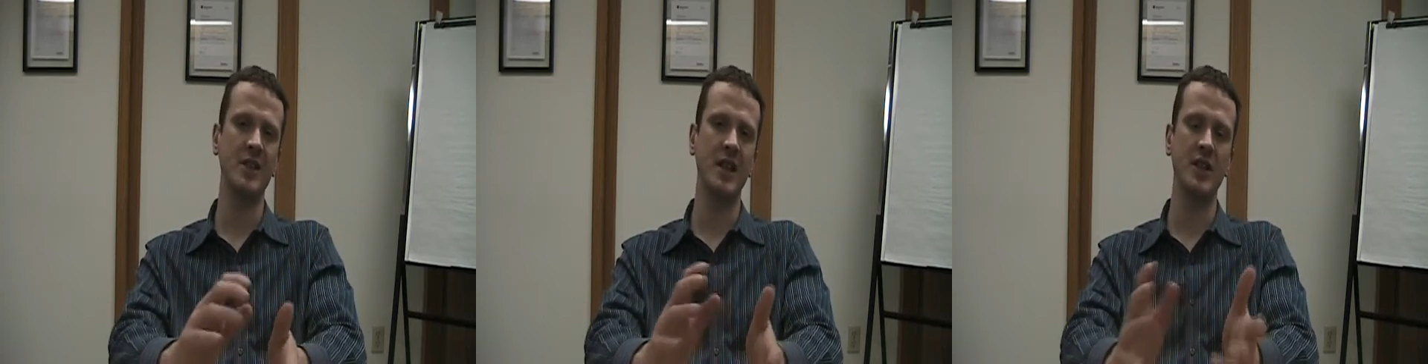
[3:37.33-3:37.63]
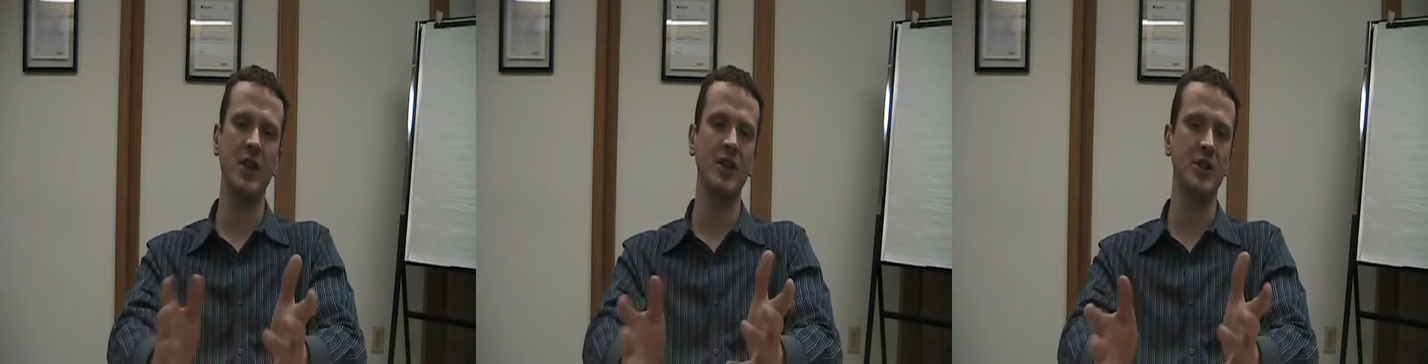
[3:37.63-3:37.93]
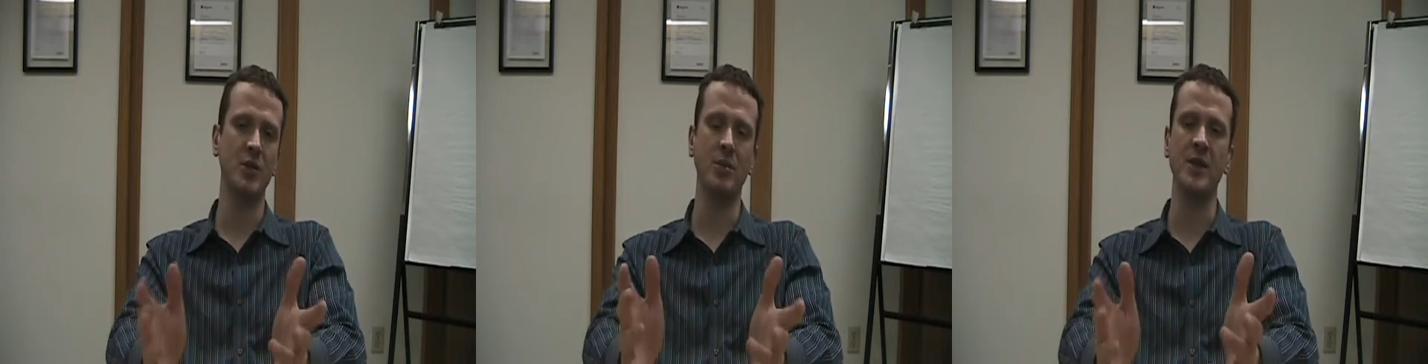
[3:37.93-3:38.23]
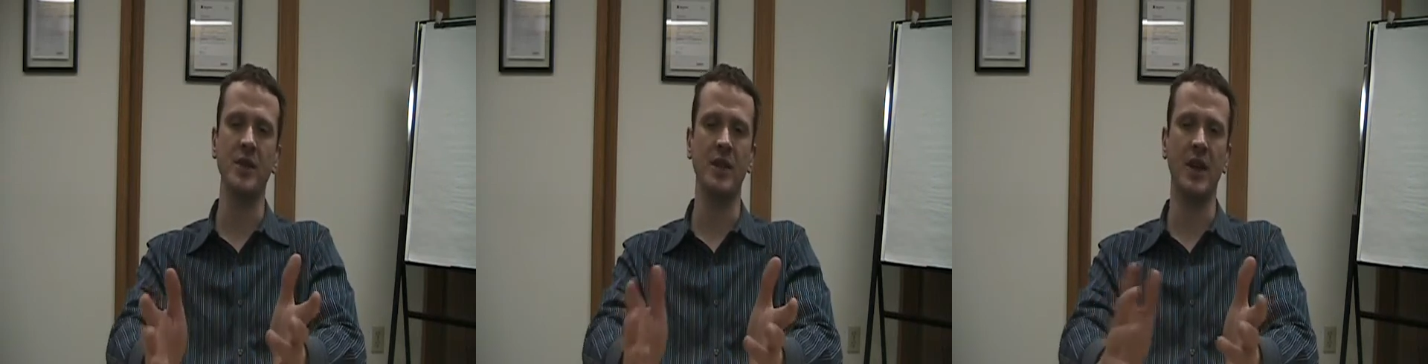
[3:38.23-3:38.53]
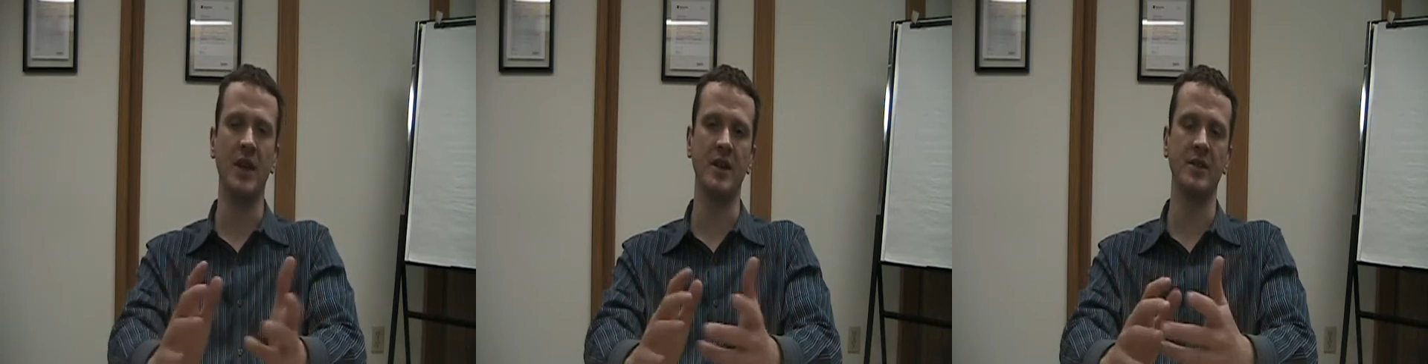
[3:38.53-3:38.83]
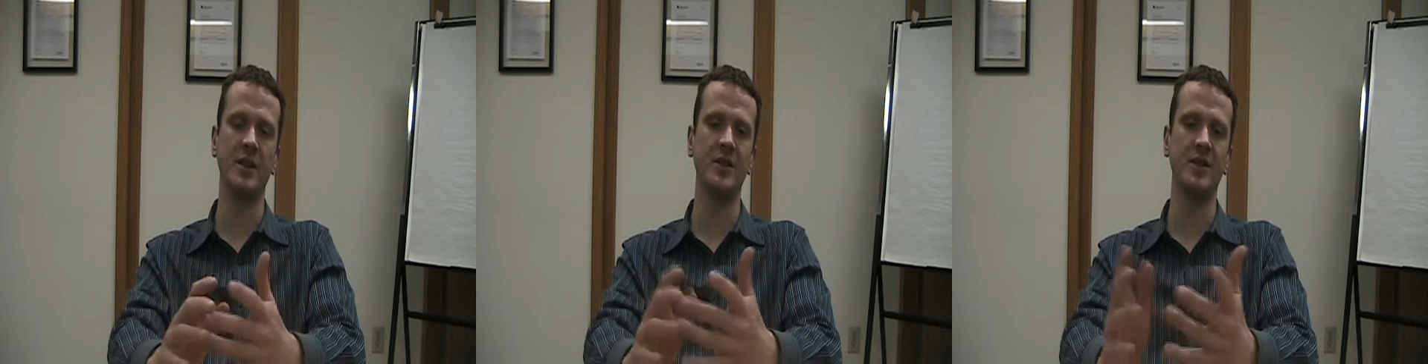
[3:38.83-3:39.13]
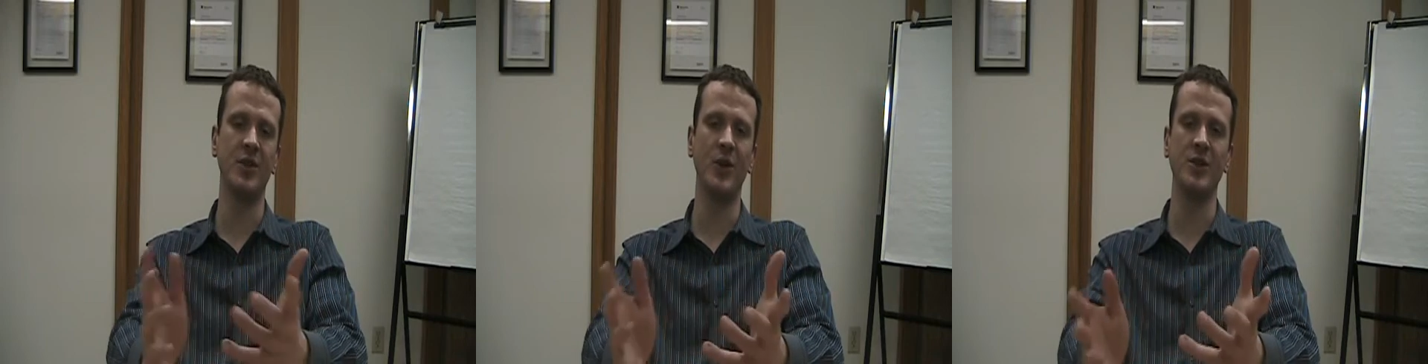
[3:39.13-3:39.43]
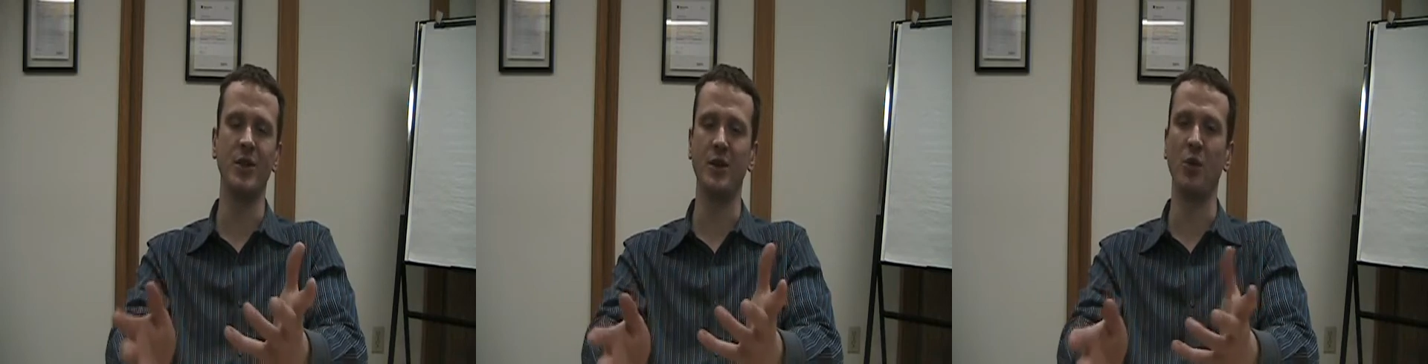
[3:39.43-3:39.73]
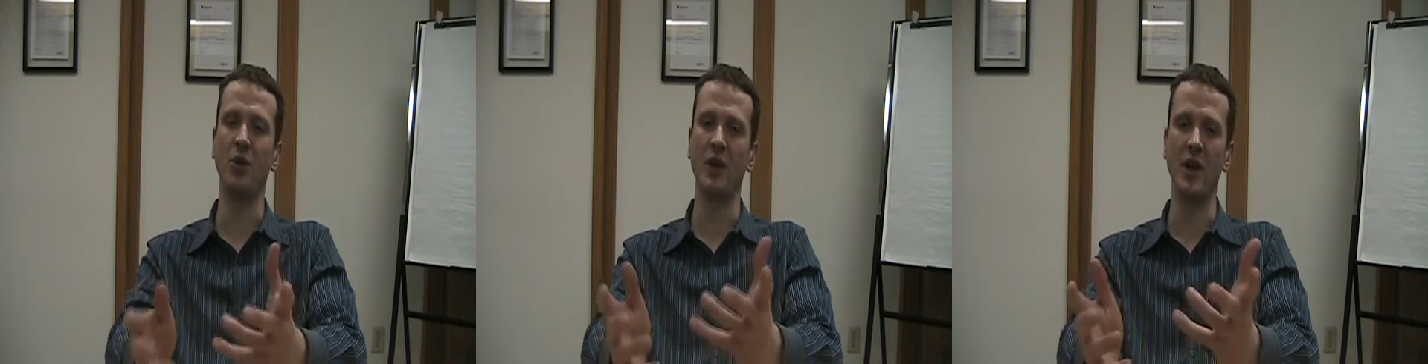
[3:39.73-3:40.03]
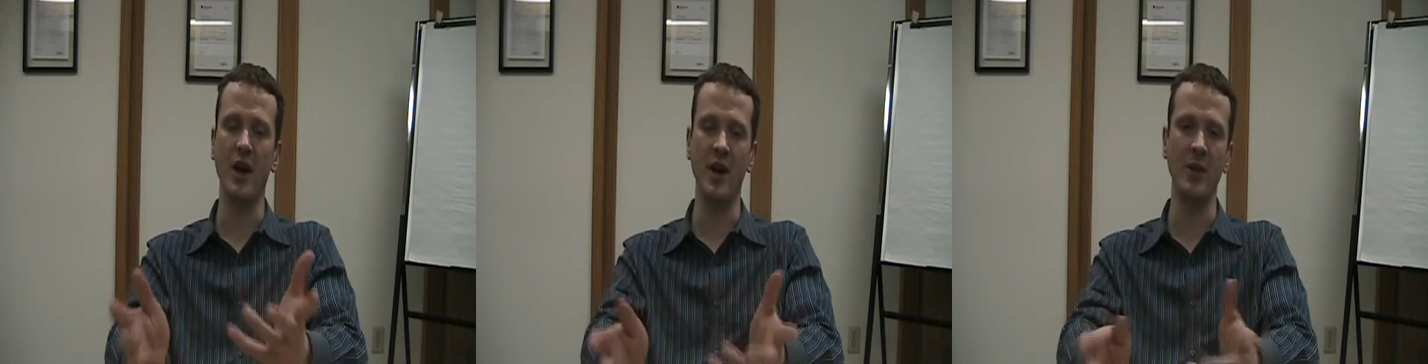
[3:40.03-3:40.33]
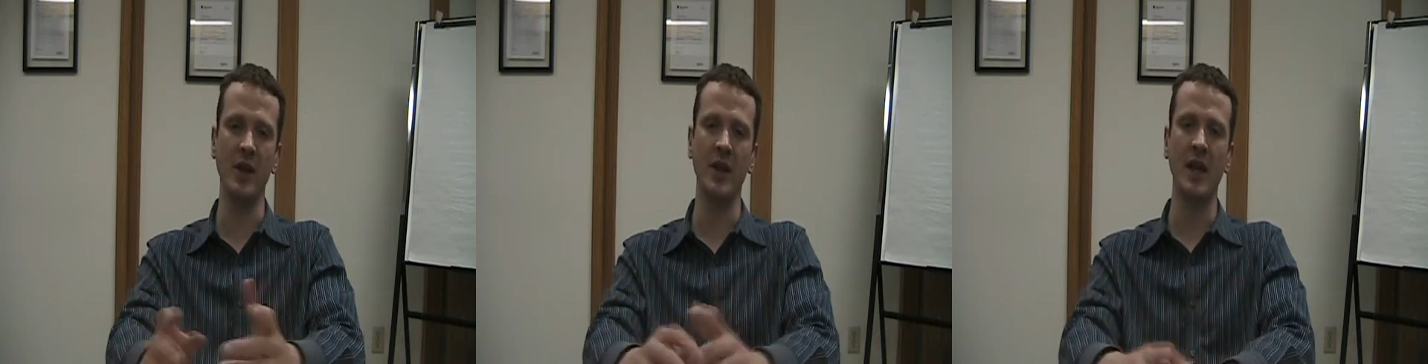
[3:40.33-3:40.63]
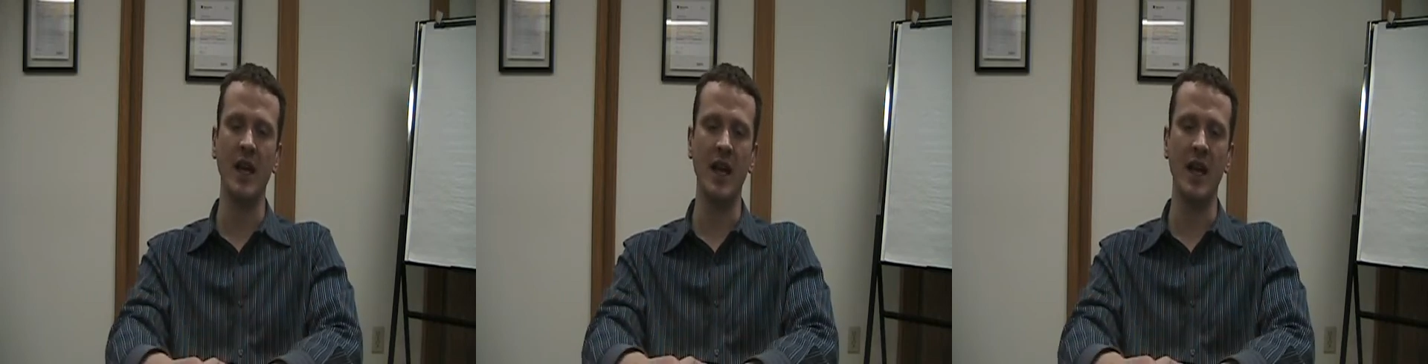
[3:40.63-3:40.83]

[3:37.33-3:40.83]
It's hard to sort of consider what's going on in the world economy